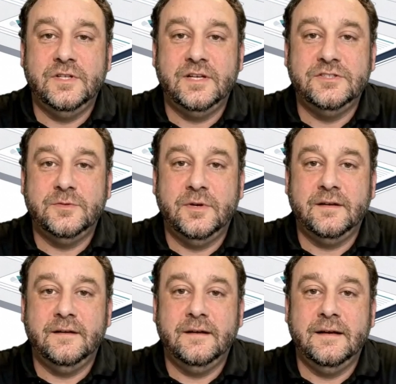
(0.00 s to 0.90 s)
customer,
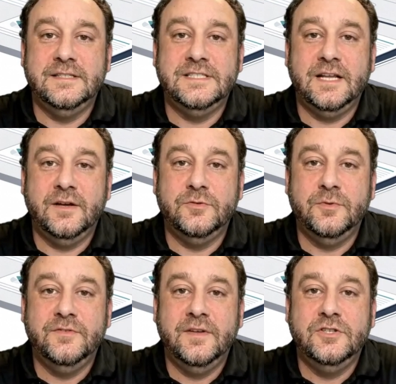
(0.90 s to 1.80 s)
sales
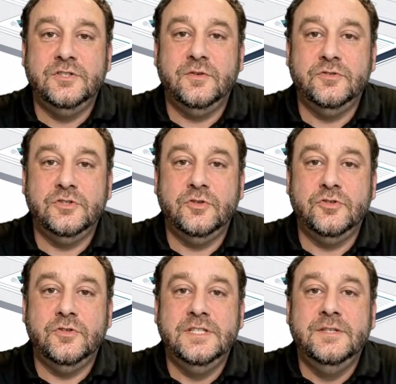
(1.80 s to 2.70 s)
professionals
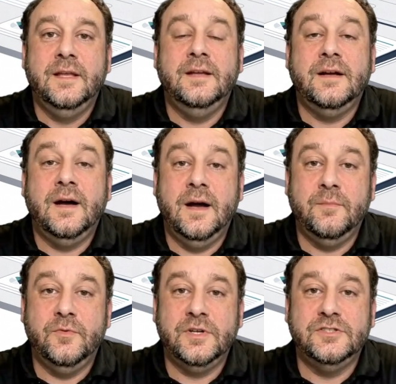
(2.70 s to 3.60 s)
usually spend
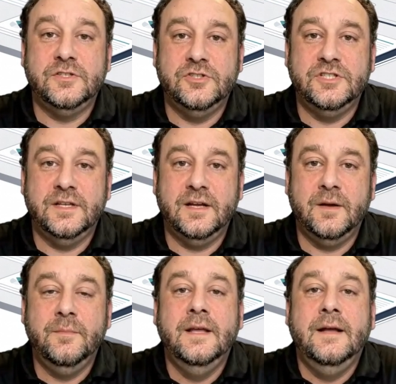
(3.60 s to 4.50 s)
time researching the
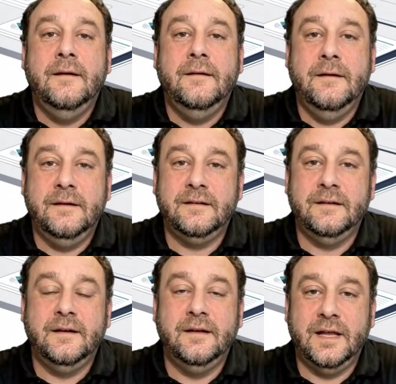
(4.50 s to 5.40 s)
company.
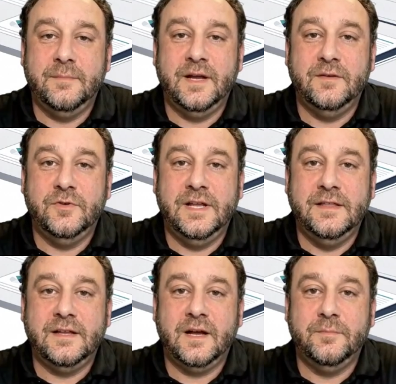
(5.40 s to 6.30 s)
They might read
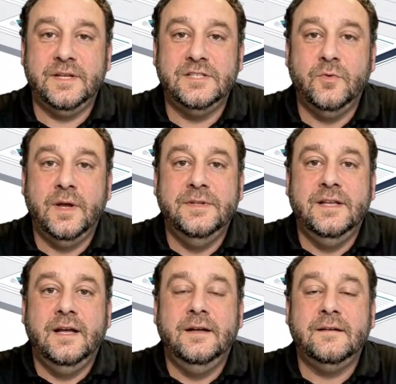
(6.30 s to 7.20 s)
the company's
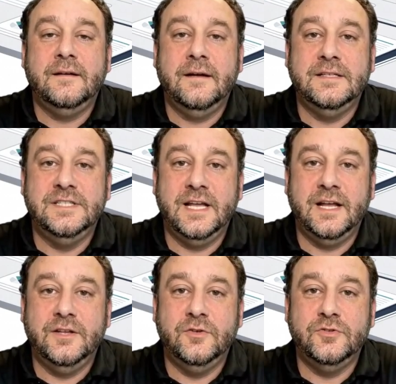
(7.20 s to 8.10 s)
website,
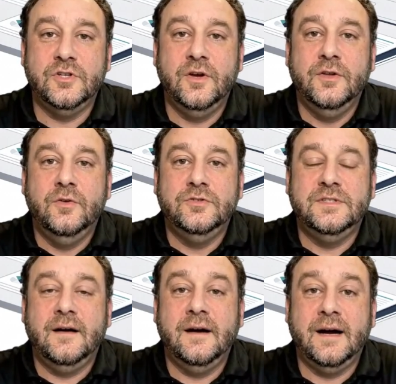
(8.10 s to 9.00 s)
scan news articles,
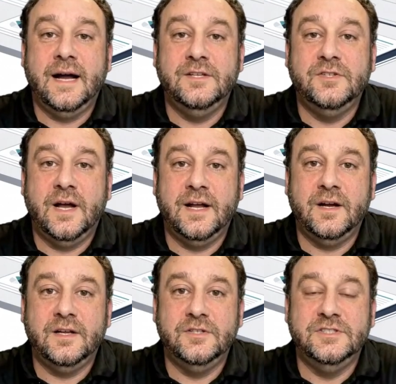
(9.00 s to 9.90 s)
and try to
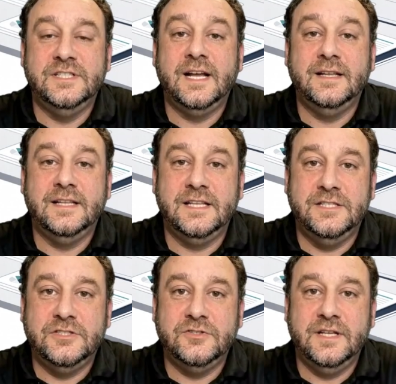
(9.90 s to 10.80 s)
understand the
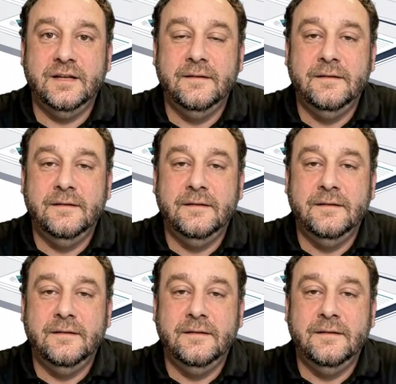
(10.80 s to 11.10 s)
industry.